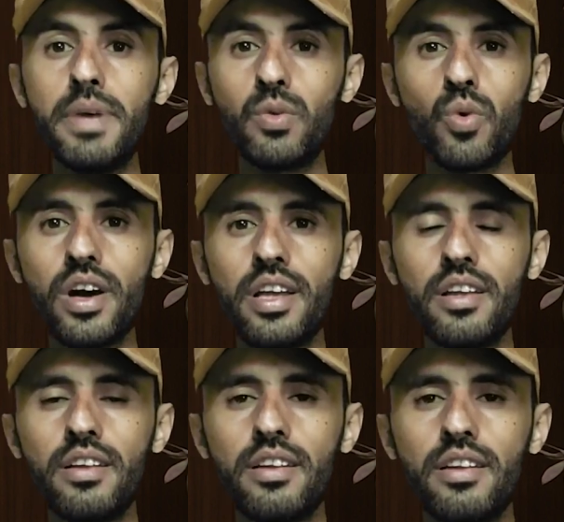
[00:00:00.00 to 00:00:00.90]

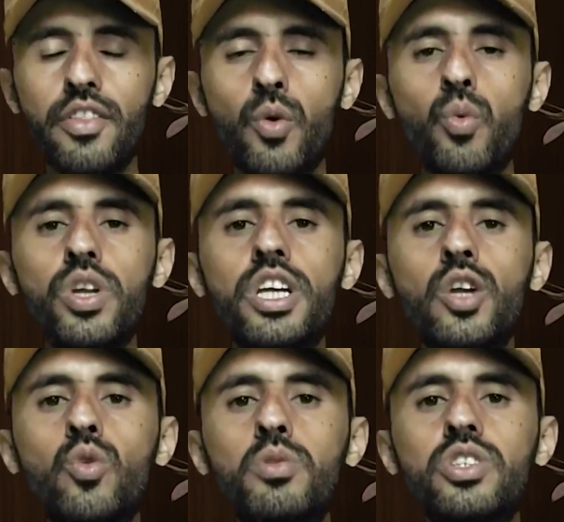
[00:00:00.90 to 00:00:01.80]
Meanwhile, the winning
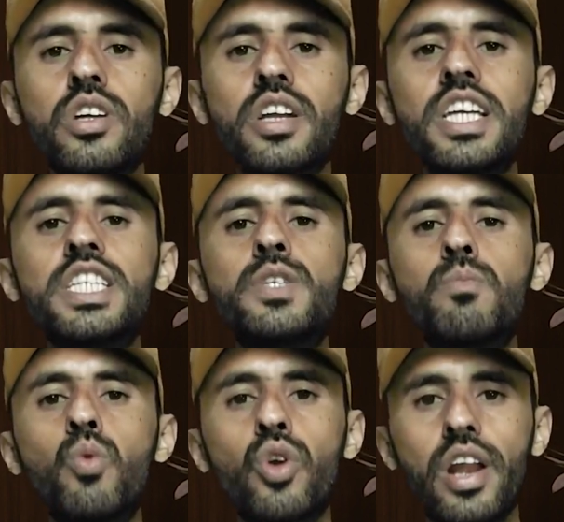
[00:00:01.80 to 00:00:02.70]
lobster is
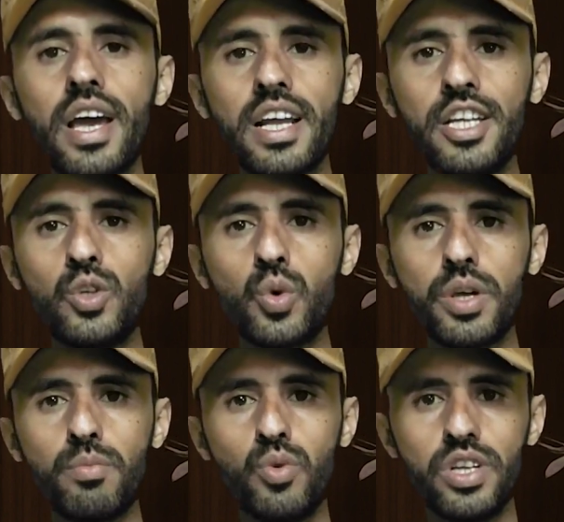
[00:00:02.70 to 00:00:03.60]
more likely to
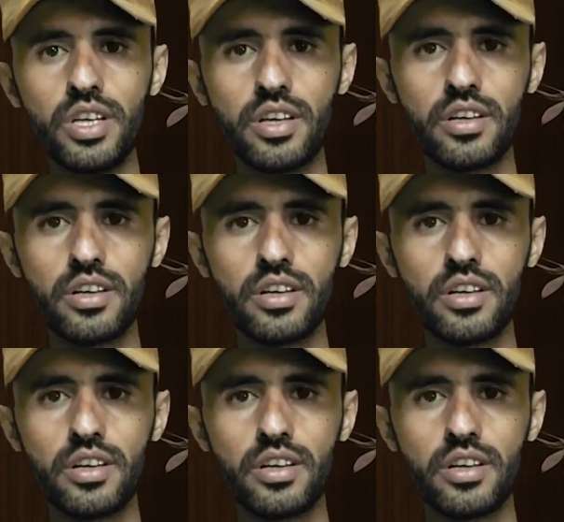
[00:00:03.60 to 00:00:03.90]
keep winning.